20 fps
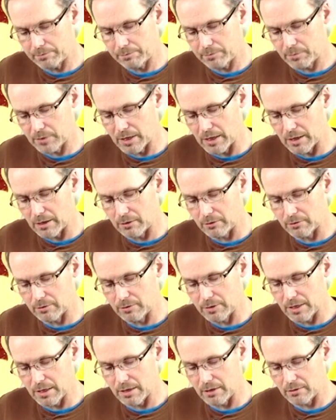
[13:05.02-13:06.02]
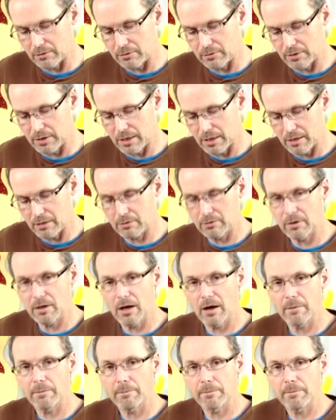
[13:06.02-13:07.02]
down, down, down,
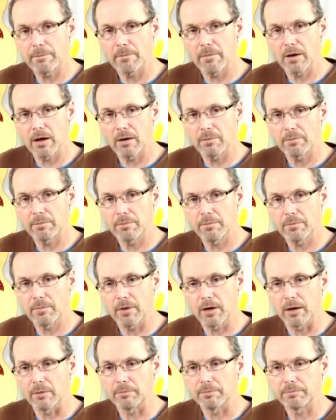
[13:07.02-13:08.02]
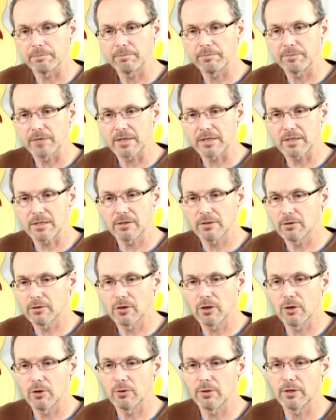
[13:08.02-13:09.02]
up, up, up. That's still
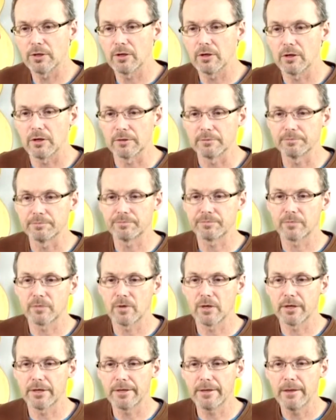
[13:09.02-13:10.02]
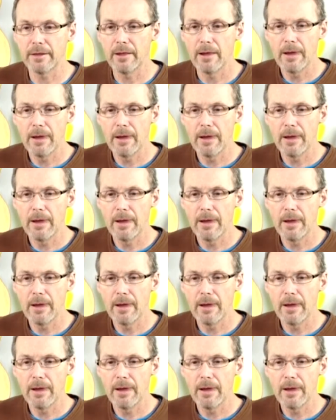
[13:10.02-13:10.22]
going on. Okay?